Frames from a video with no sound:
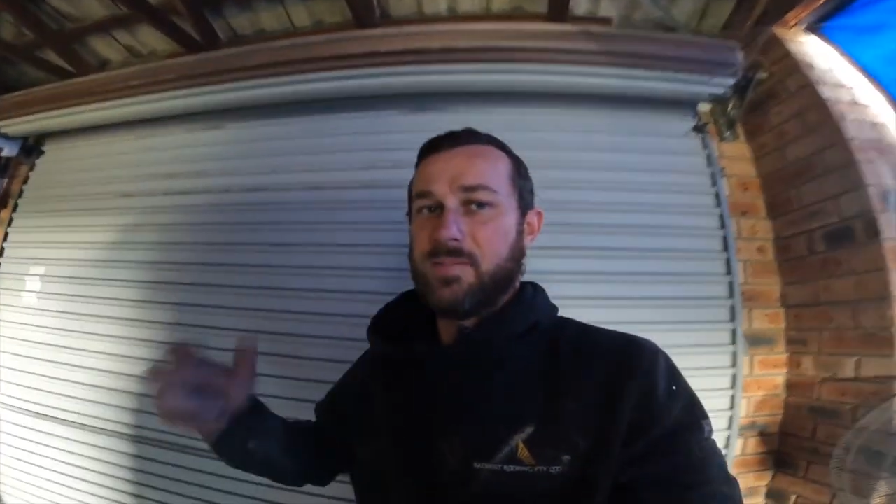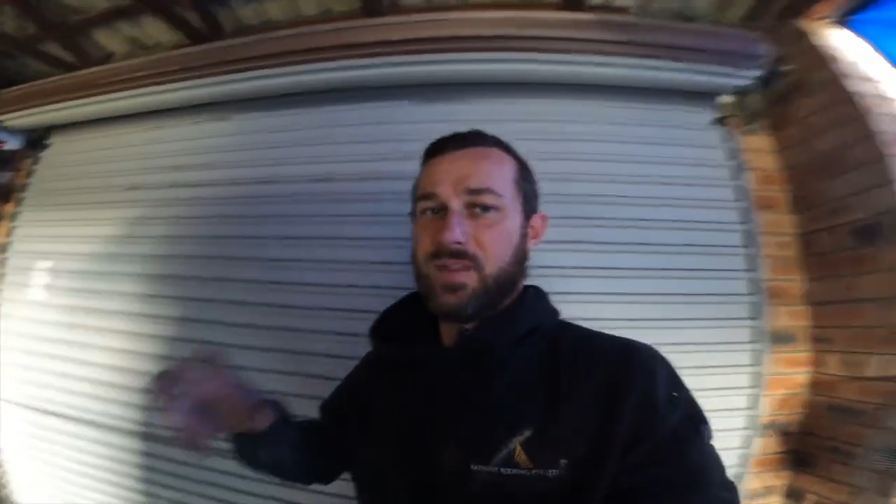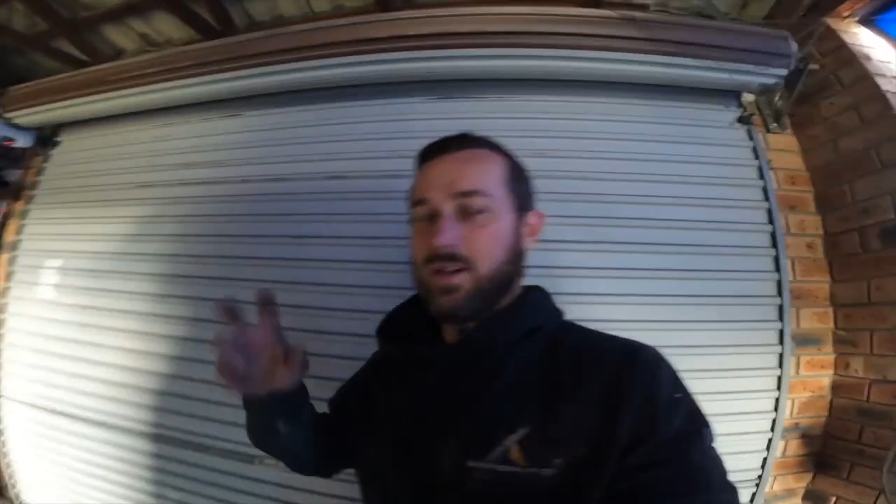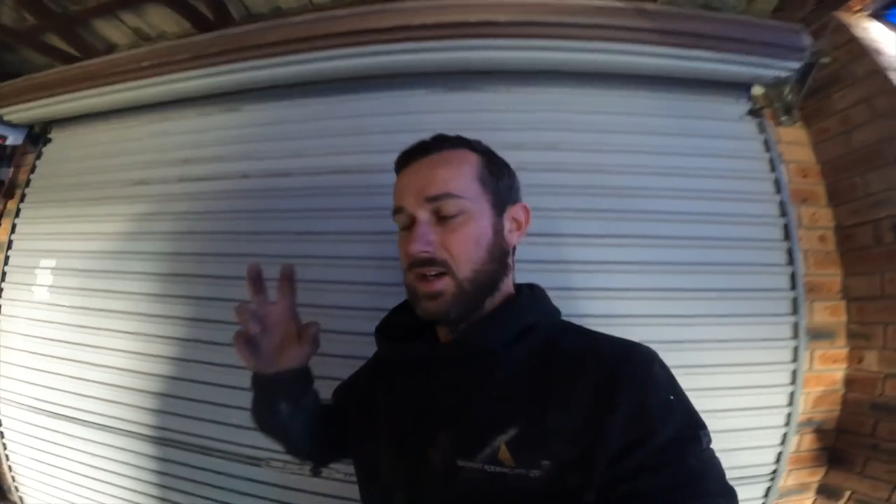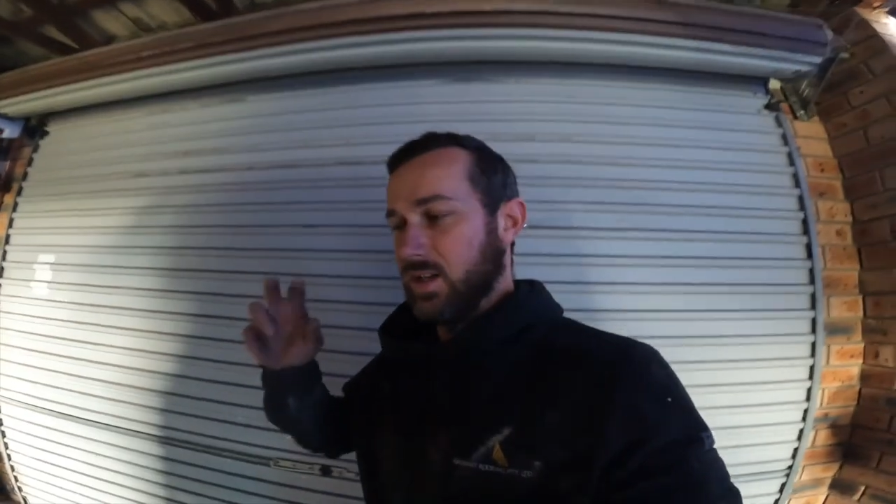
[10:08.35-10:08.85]

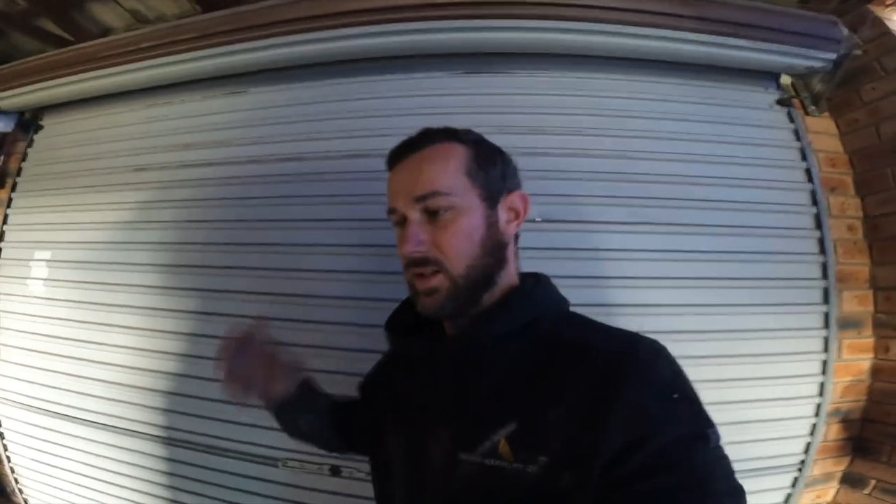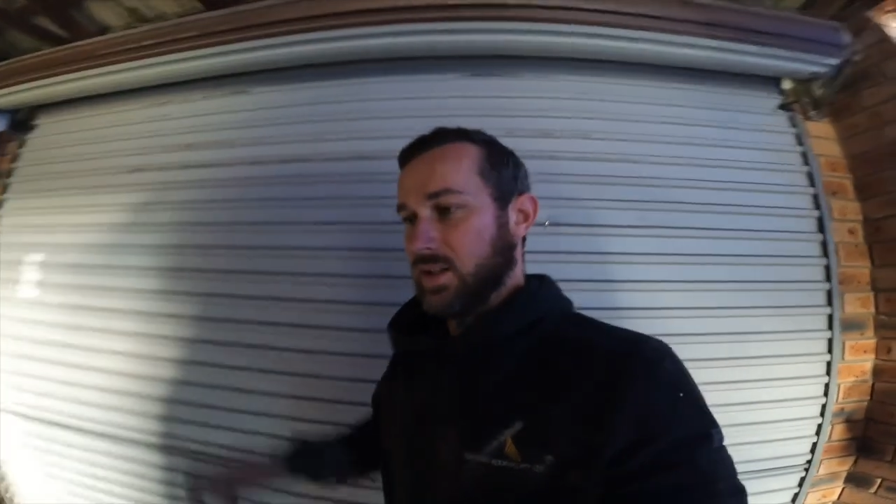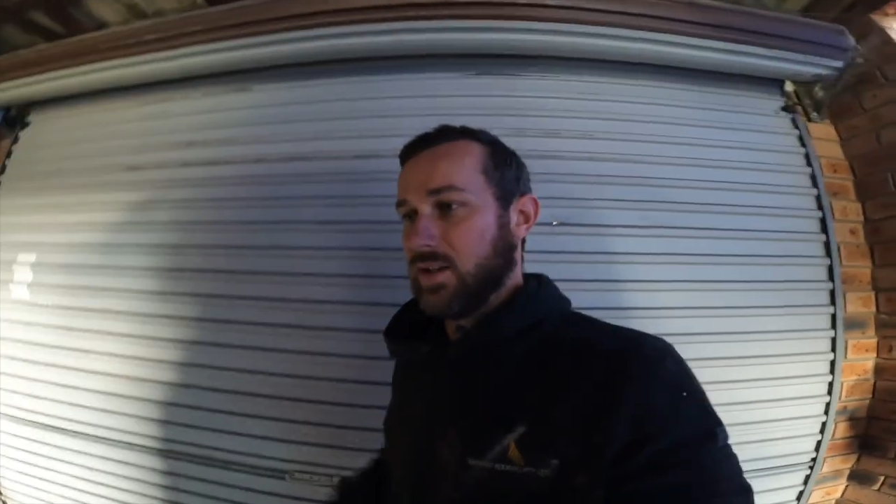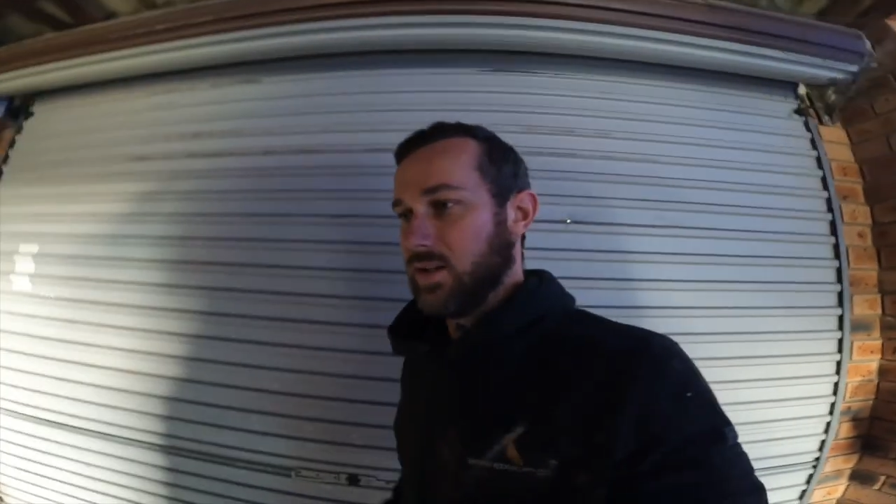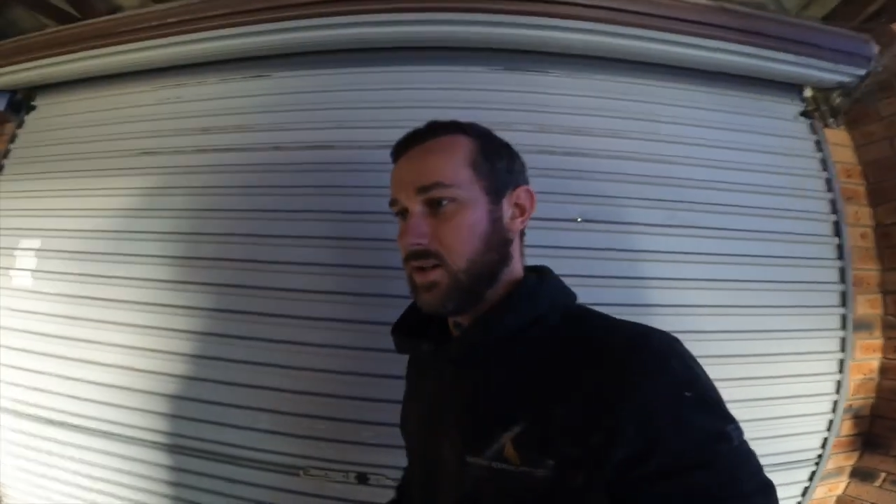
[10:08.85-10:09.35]

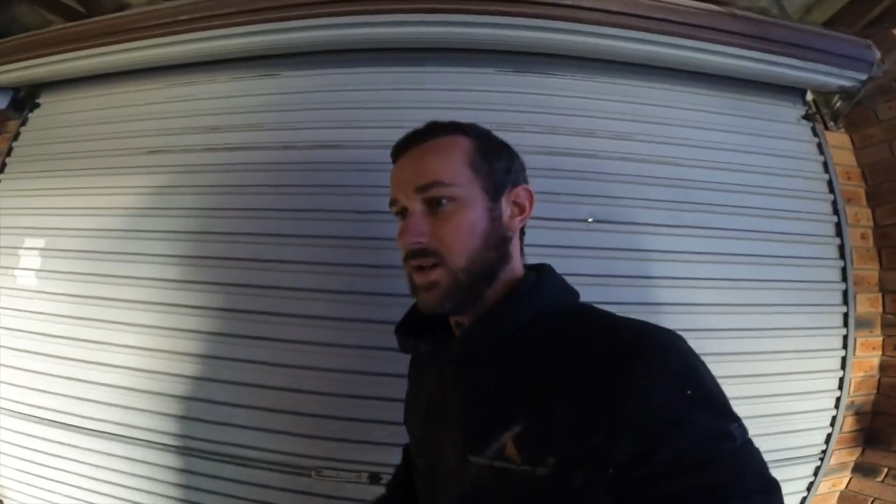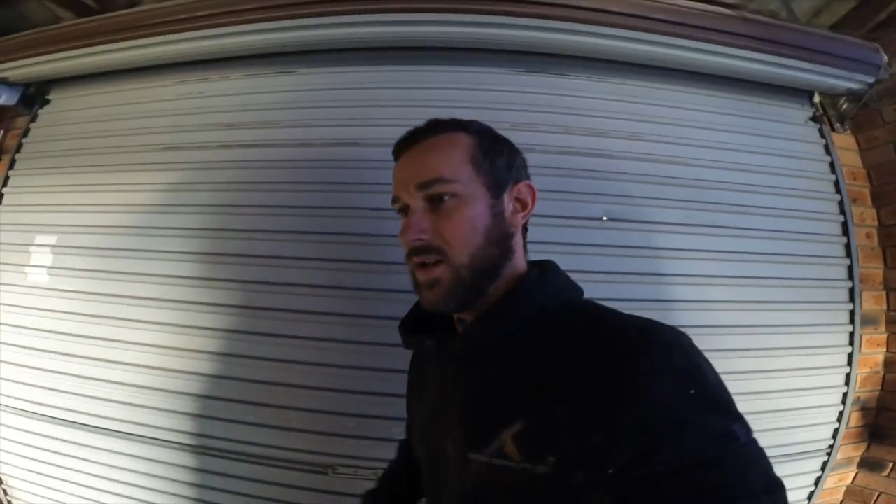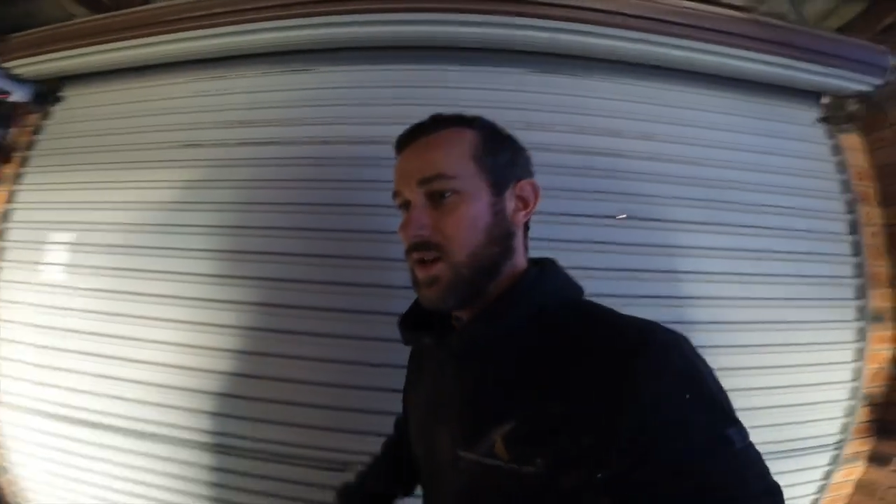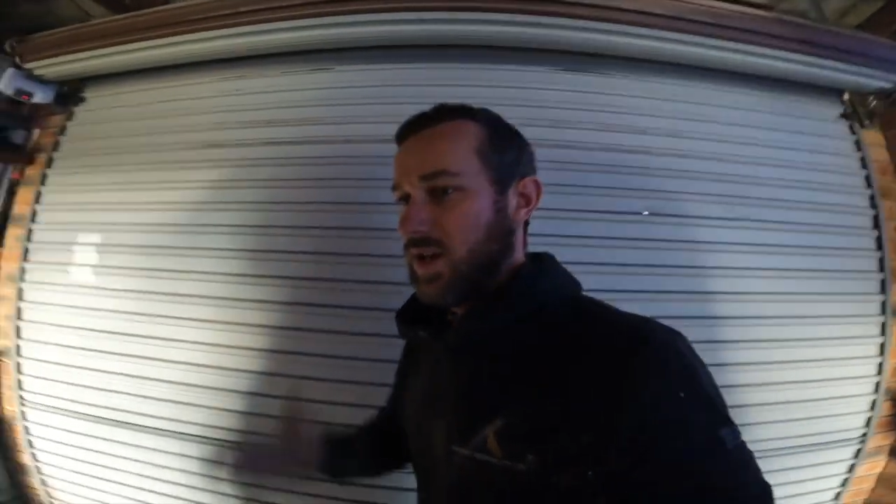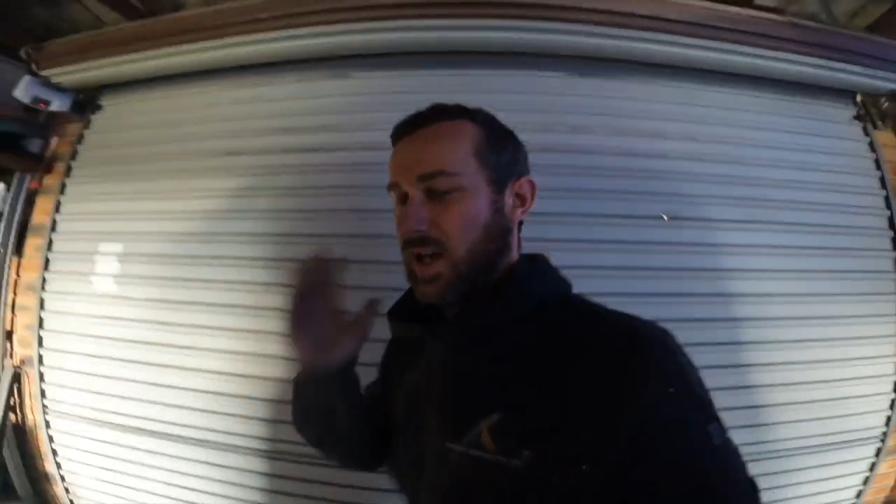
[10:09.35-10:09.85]
theoretically,
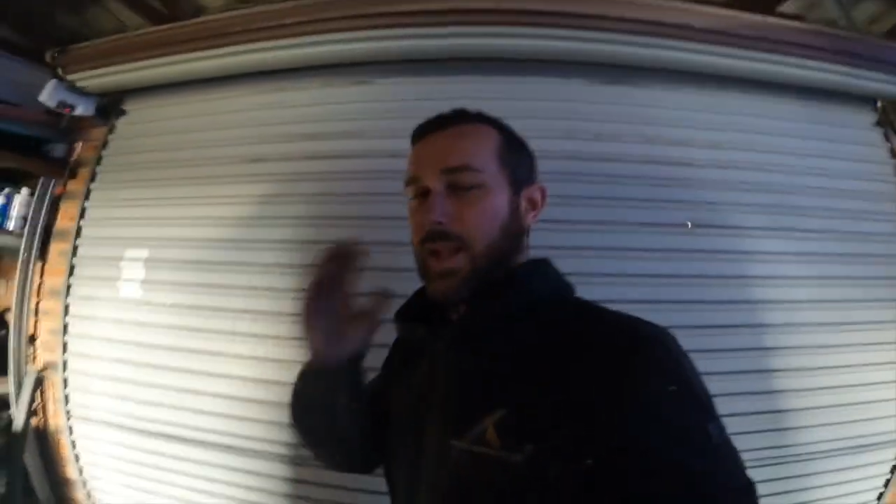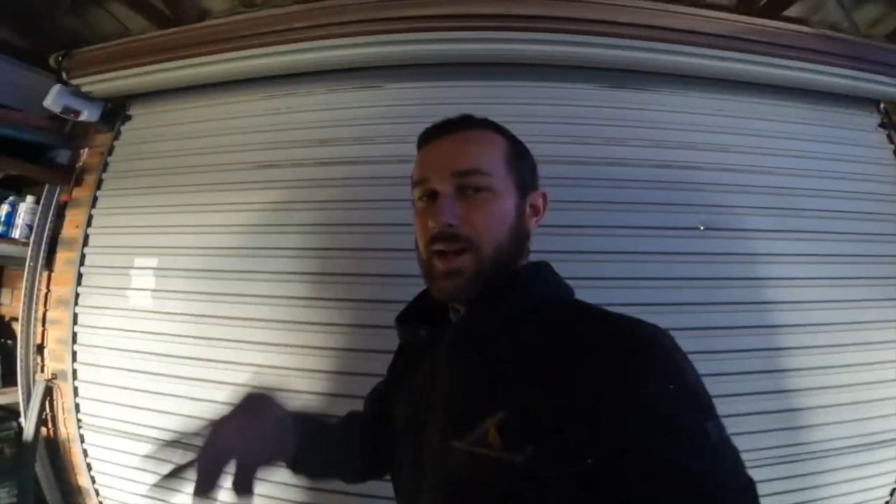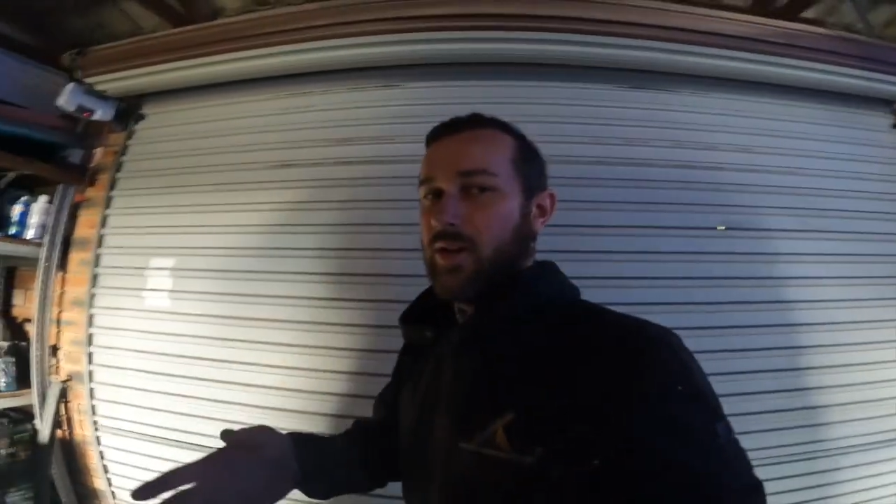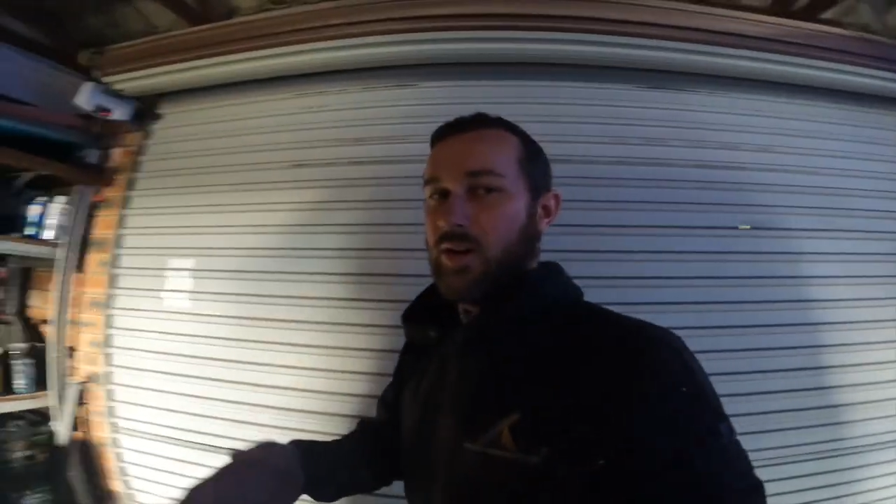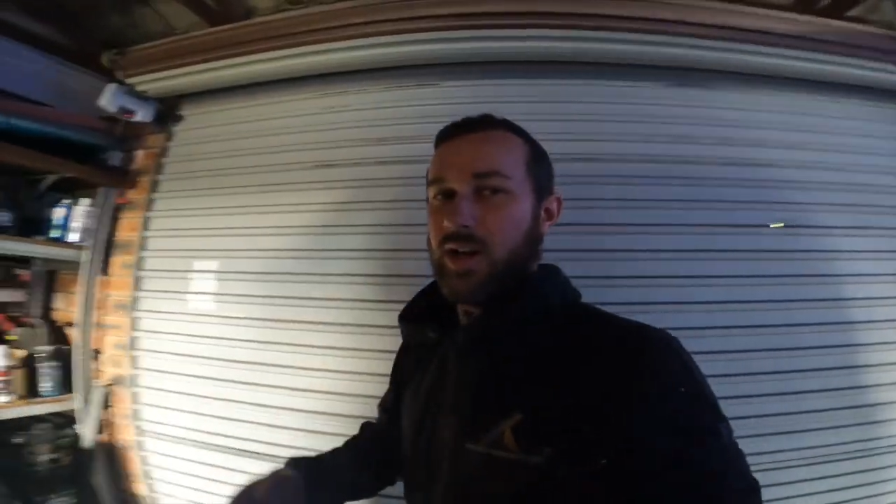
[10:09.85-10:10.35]
and
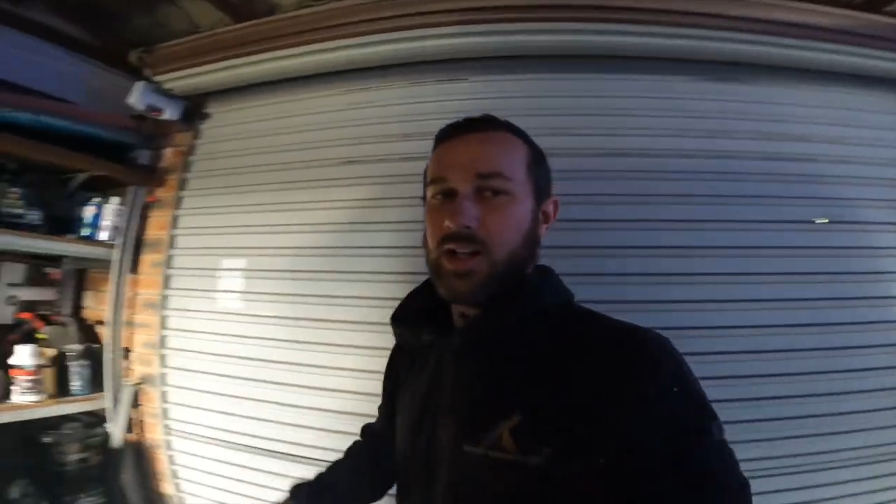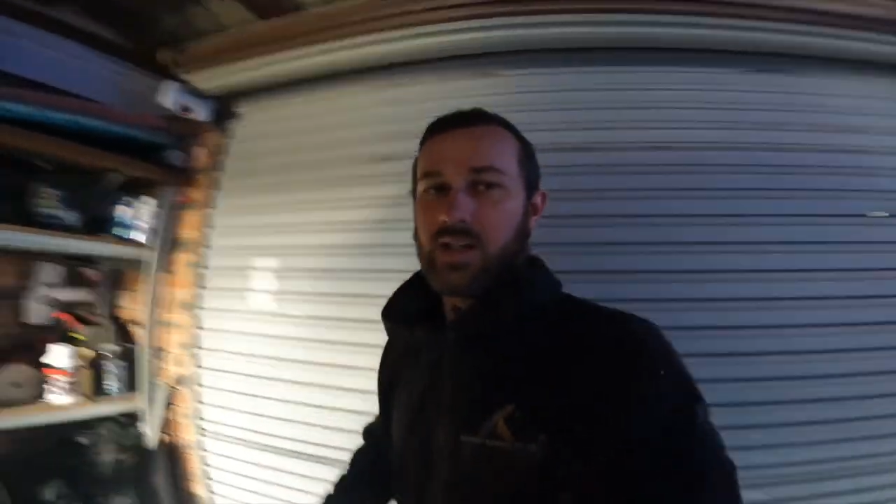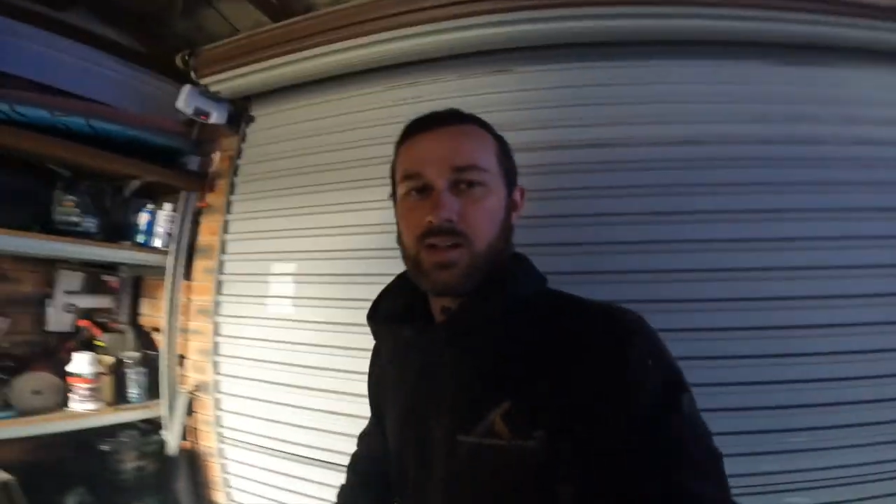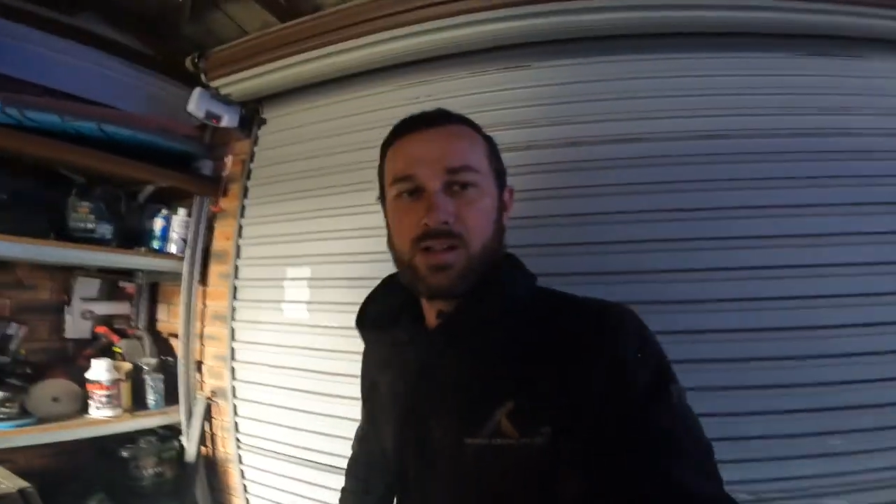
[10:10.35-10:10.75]
then eyeing it.